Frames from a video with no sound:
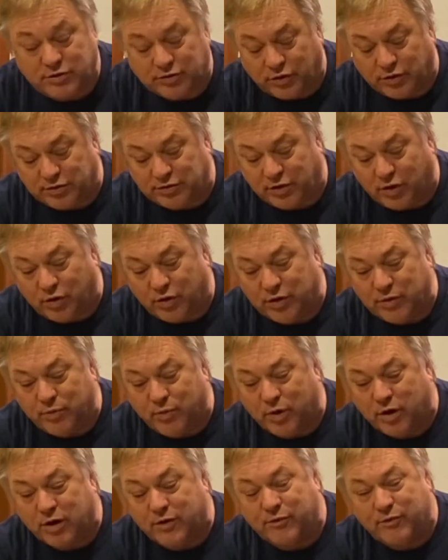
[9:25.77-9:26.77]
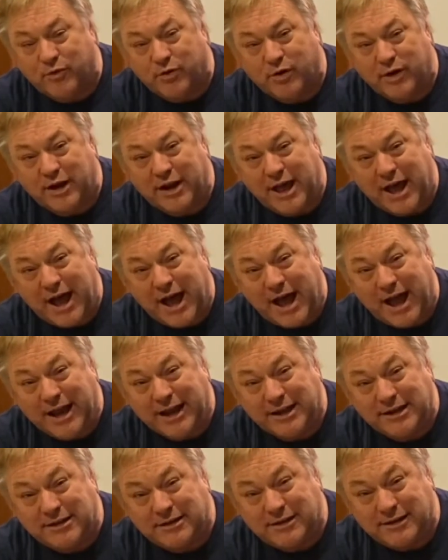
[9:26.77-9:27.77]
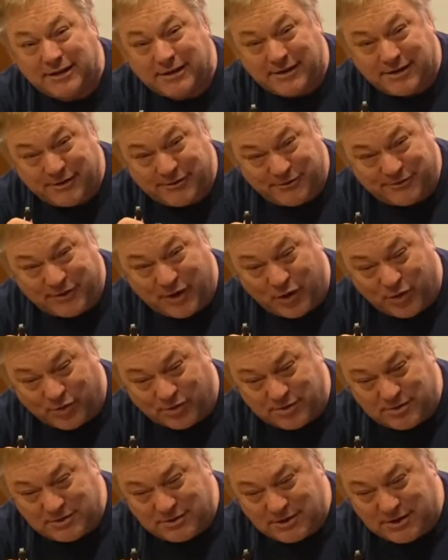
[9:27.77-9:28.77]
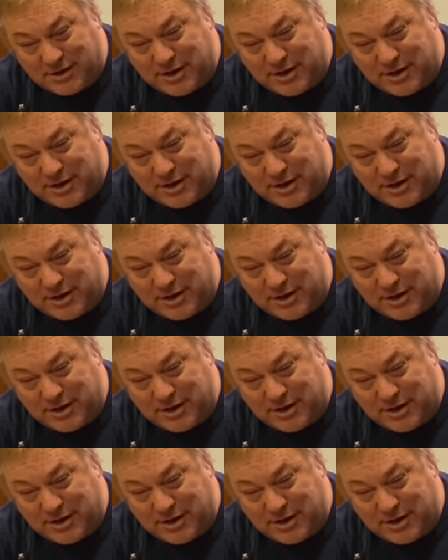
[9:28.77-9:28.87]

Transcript: So this will only work for an iPhone.